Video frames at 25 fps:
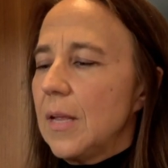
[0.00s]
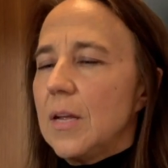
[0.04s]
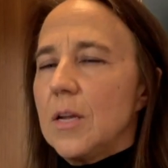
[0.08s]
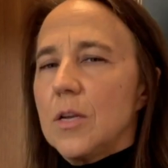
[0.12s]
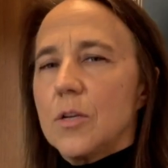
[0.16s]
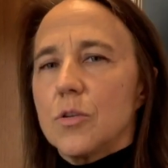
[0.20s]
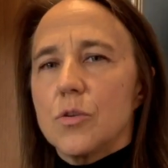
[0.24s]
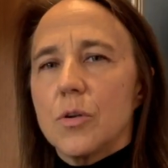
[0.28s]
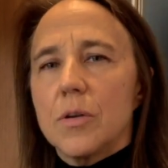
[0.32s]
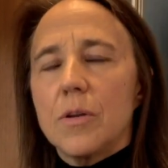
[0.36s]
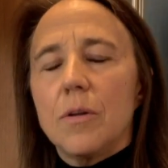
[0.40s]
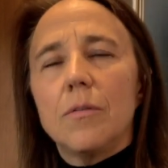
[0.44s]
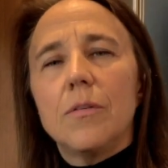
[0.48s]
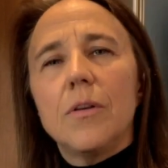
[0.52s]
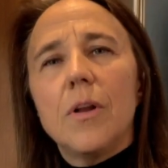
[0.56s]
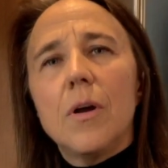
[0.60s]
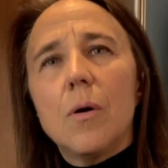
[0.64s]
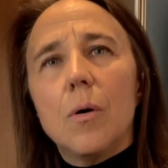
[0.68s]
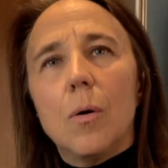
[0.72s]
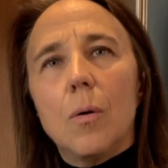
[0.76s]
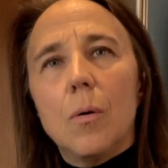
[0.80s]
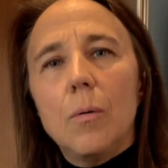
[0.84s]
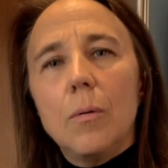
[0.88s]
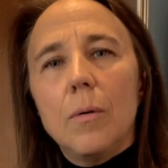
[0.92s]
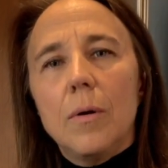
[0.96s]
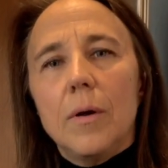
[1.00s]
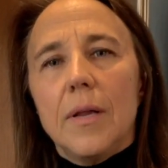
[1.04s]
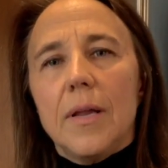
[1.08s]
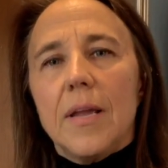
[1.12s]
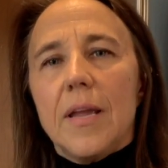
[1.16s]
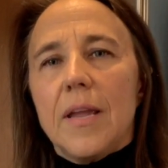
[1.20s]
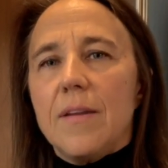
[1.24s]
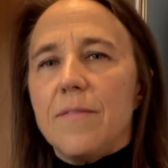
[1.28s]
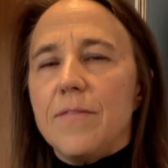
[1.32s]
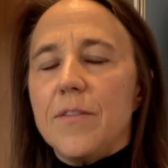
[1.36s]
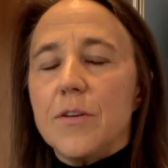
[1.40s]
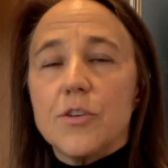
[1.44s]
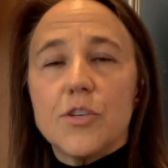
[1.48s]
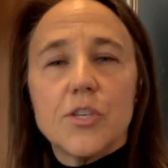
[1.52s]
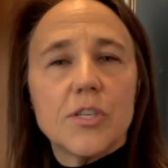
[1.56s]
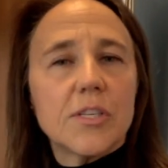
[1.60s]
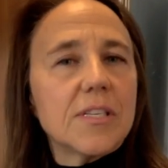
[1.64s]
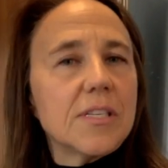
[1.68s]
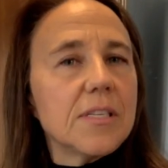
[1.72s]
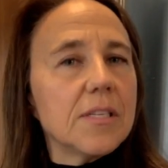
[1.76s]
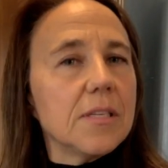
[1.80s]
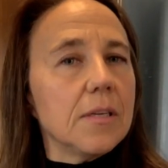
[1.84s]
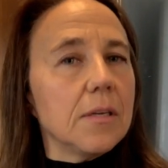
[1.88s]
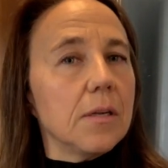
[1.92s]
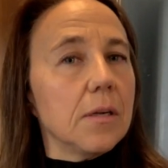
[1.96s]
So you'll know if you're
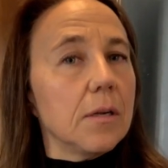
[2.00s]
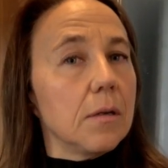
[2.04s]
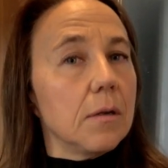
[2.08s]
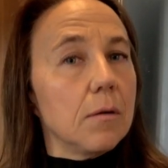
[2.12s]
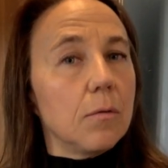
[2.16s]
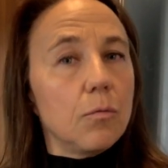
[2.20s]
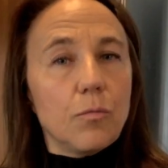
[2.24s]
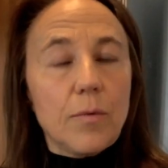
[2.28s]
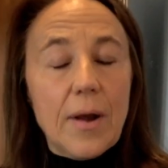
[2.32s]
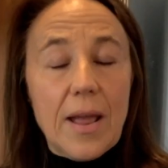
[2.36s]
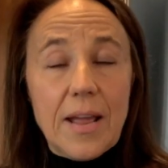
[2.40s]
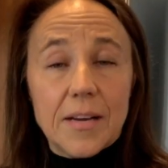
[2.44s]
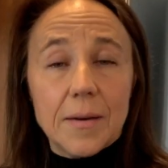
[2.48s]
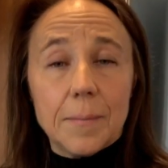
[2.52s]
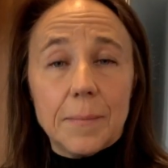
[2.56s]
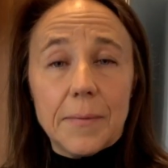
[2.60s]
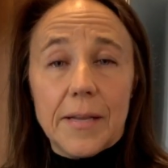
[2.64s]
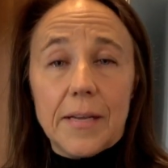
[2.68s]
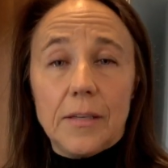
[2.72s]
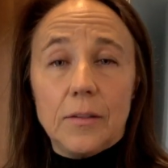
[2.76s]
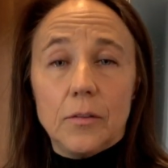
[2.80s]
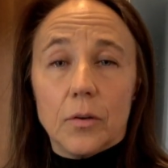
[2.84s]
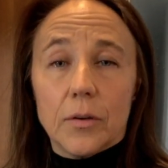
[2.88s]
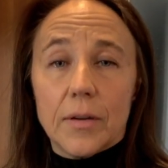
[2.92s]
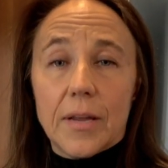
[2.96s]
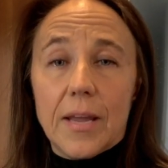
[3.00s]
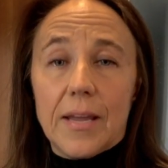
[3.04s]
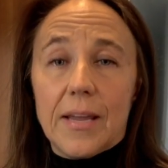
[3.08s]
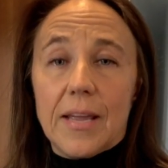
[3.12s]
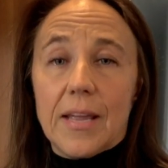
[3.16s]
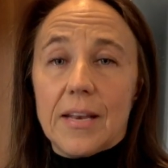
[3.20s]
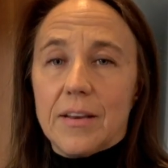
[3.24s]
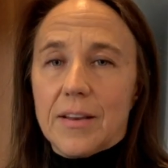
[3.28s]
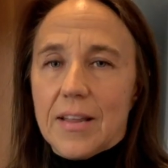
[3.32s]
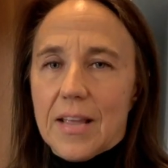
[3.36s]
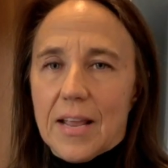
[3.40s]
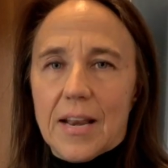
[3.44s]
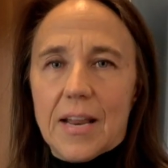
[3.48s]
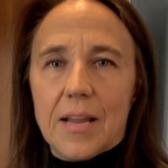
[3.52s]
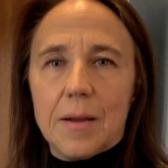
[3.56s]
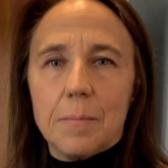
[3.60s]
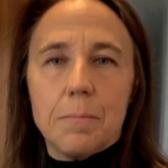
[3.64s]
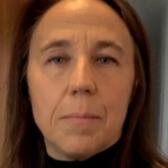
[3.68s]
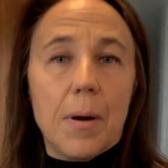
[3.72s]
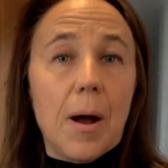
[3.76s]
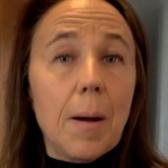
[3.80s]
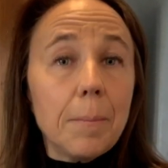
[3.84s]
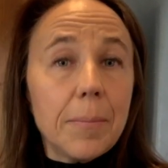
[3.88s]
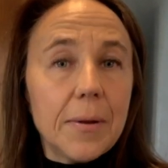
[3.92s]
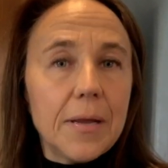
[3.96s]
just randomly looking and getting
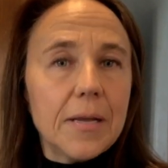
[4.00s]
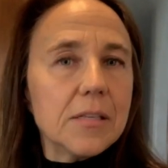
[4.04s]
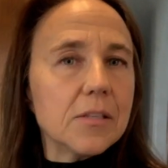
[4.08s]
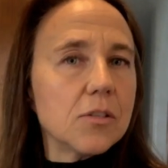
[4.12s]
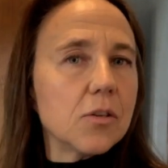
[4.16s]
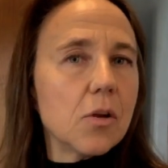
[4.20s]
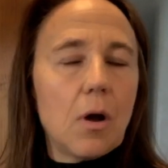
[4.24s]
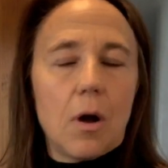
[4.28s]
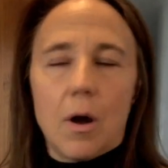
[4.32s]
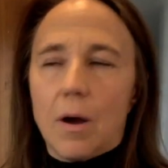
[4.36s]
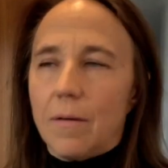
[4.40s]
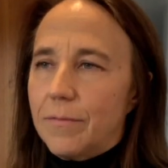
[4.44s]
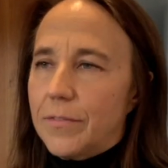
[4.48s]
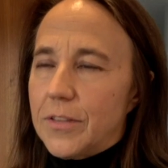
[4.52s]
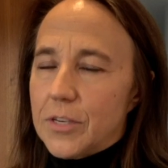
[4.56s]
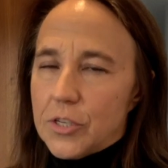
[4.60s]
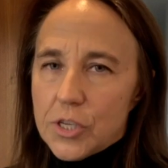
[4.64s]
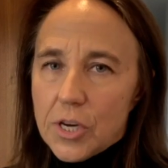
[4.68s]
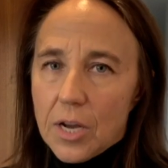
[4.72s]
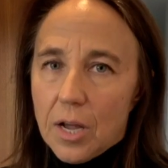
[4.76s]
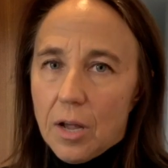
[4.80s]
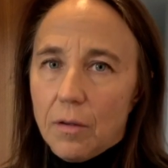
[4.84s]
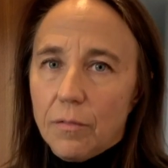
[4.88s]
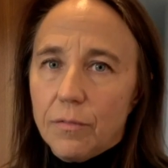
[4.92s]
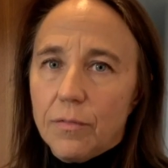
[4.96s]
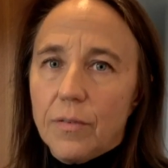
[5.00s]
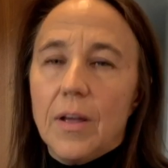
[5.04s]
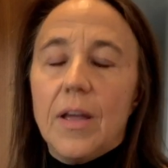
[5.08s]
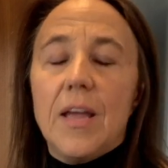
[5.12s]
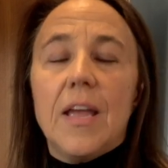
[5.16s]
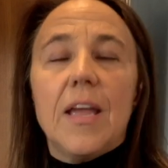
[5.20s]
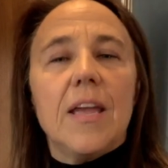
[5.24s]
pumpkins off the shelf,